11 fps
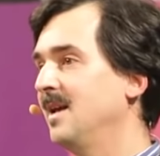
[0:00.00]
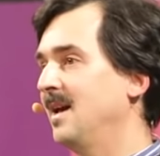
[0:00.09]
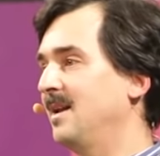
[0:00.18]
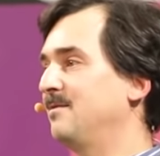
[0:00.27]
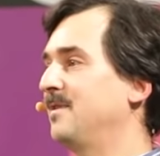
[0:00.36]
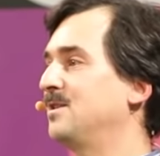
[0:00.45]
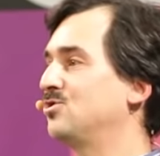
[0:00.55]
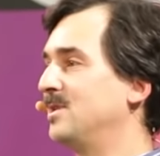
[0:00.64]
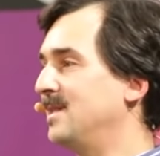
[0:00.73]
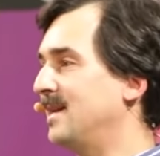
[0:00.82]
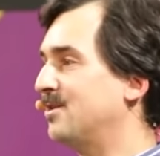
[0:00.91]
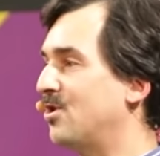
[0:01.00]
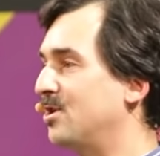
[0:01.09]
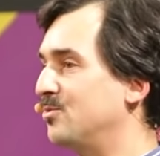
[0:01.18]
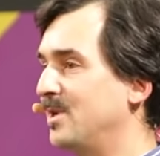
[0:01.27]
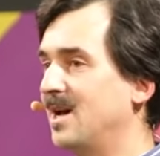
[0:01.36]
And eventually, later
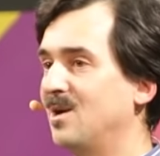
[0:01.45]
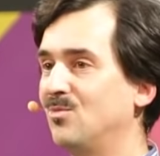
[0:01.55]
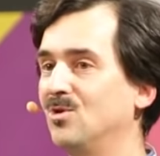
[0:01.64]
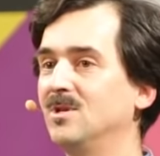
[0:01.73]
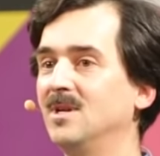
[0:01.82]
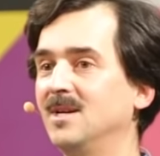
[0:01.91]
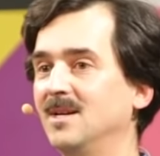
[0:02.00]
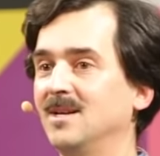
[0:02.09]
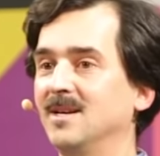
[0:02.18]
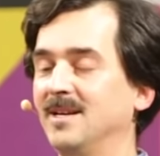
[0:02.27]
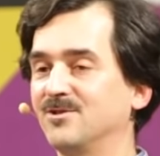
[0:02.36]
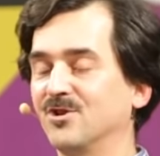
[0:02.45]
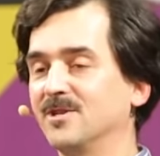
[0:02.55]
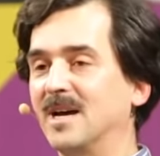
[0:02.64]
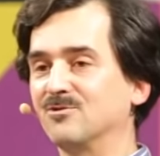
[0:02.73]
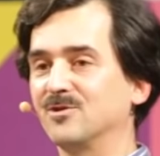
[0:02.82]
on with Hubble, it
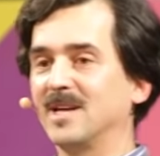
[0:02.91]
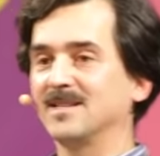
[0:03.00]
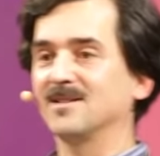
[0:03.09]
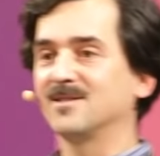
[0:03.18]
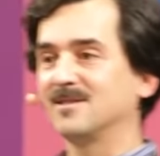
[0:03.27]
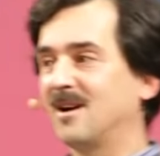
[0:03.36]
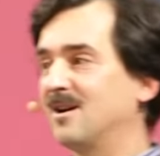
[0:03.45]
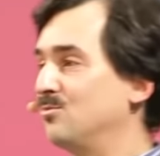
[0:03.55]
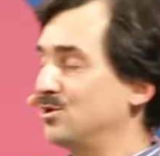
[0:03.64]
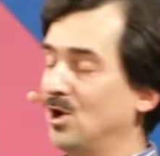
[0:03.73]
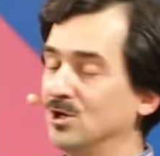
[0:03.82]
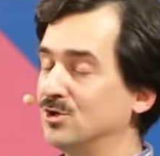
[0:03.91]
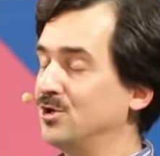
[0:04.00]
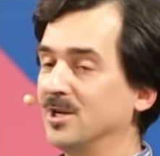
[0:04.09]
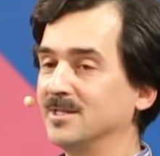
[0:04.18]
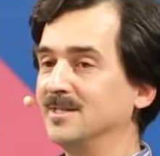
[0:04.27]
turned out that that star was also
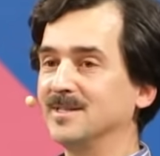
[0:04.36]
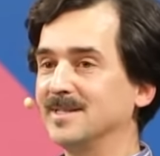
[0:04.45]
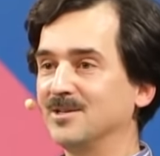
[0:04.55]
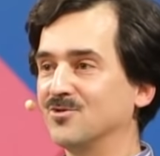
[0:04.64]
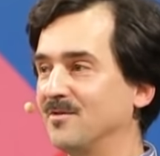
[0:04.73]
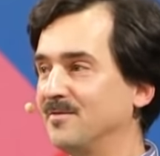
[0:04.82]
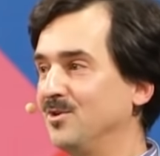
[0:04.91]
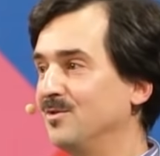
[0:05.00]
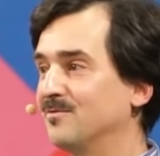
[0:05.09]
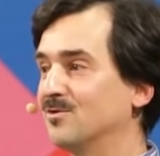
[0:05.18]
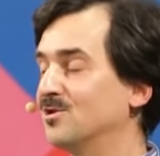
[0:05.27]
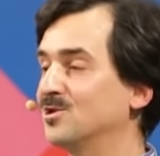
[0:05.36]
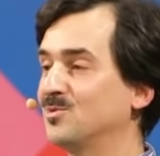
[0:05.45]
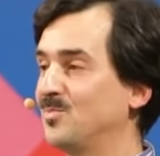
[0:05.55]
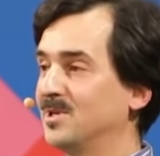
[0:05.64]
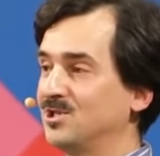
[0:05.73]
not in the center of the
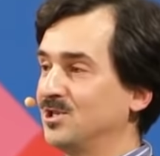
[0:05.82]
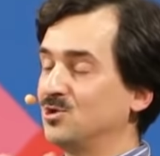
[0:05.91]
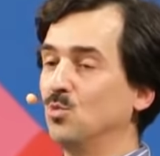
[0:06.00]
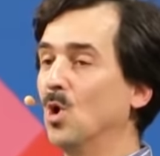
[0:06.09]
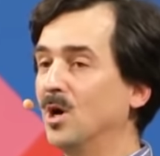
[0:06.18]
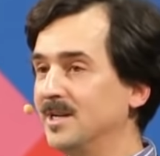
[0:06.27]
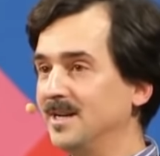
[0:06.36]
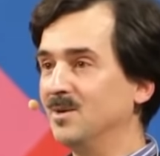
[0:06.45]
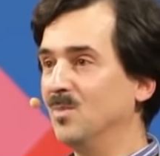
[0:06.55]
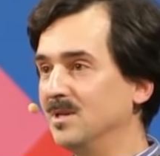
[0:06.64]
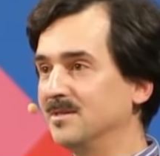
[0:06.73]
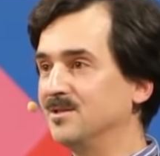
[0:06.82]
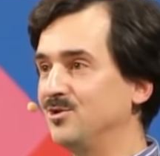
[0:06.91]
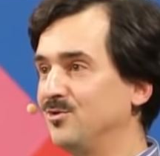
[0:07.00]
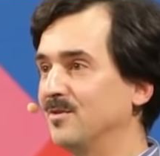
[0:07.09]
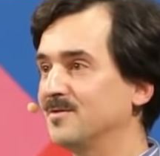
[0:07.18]
universe, but just one in a
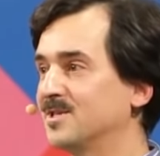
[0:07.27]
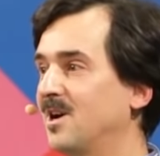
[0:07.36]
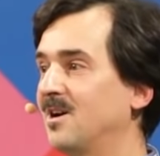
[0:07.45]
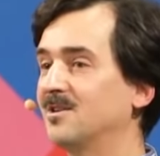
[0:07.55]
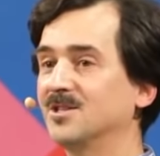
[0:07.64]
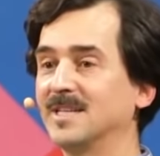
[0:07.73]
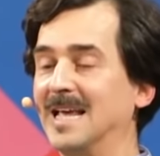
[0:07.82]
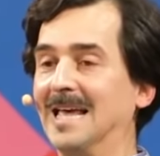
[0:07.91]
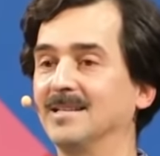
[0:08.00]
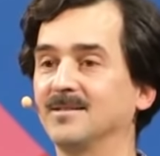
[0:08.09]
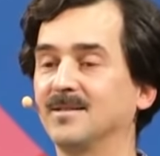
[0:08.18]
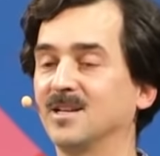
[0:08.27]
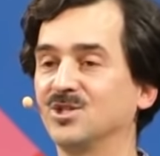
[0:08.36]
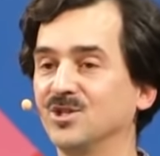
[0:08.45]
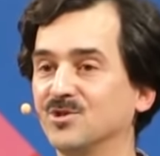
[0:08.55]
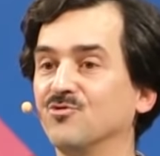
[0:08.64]
multitude of stars, and
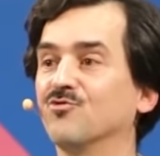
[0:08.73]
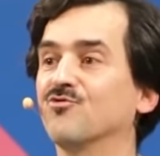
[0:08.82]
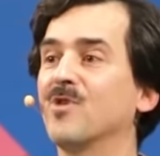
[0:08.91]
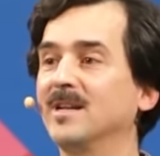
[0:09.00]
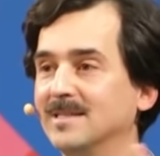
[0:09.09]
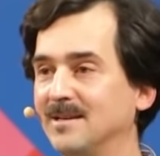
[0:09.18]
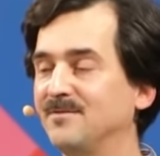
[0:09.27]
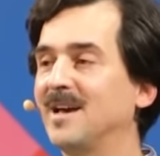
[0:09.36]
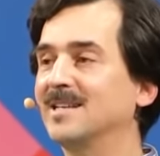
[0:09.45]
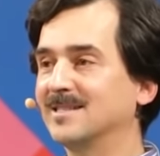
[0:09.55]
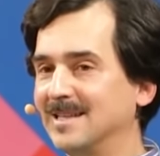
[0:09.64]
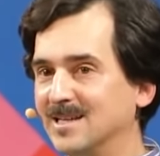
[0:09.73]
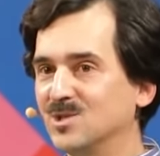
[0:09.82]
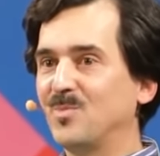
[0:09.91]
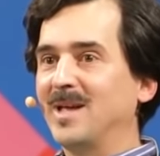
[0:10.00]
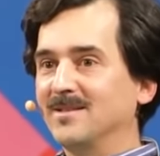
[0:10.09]
that just greatly, vastly
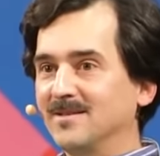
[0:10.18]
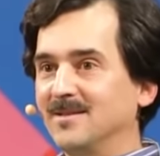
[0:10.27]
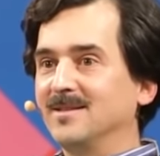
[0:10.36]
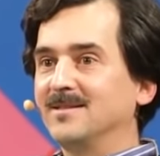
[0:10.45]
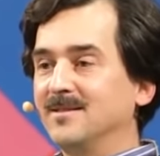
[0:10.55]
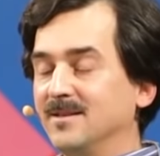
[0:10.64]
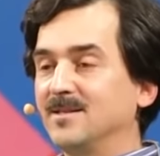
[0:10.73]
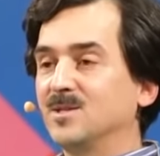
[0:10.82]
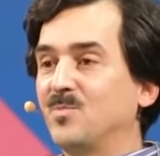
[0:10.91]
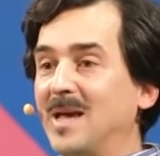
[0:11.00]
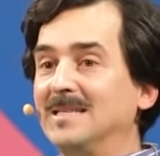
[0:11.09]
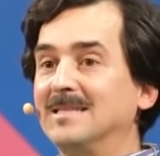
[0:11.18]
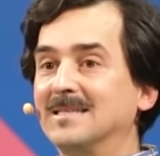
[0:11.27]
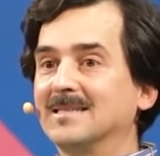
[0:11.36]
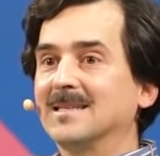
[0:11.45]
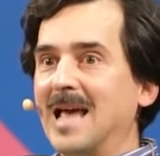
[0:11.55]
expanded the space
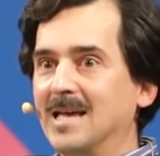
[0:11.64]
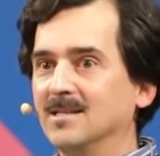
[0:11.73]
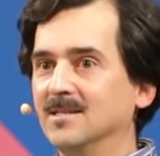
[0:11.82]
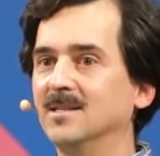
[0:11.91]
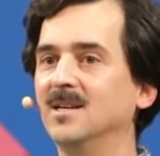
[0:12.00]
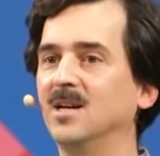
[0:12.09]
scale